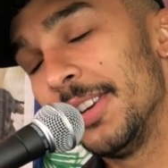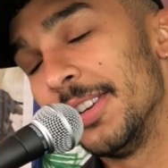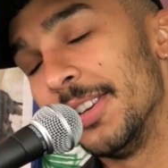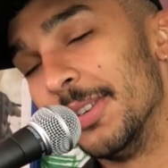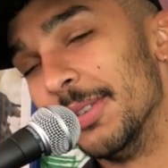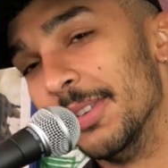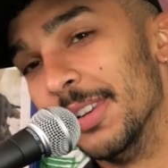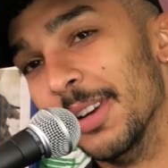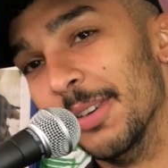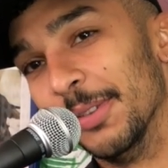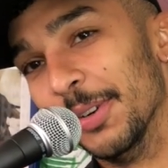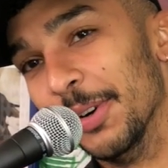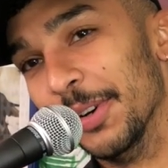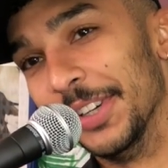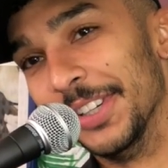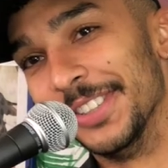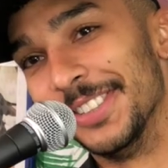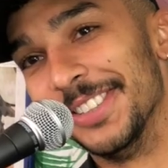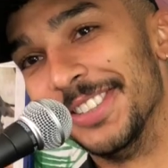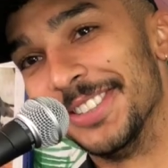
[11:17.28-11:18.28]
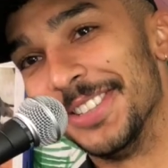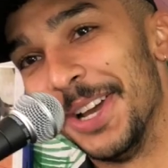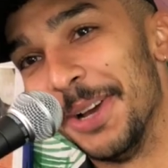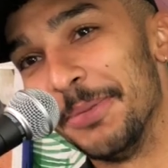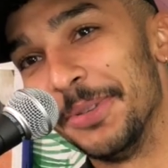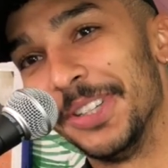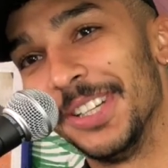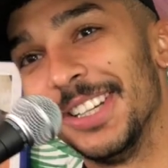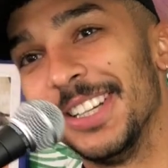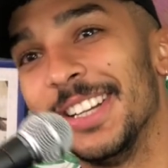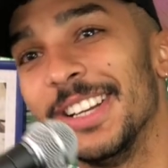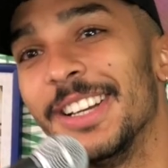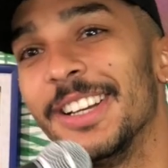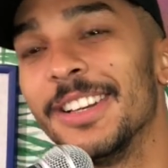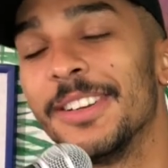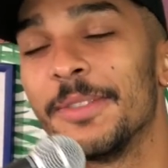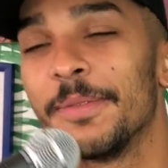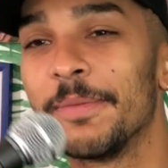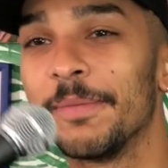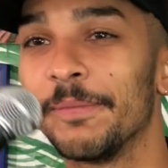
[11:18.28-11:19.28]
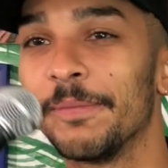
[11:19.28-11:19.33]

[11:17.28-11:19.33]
you love going into this topic. You should you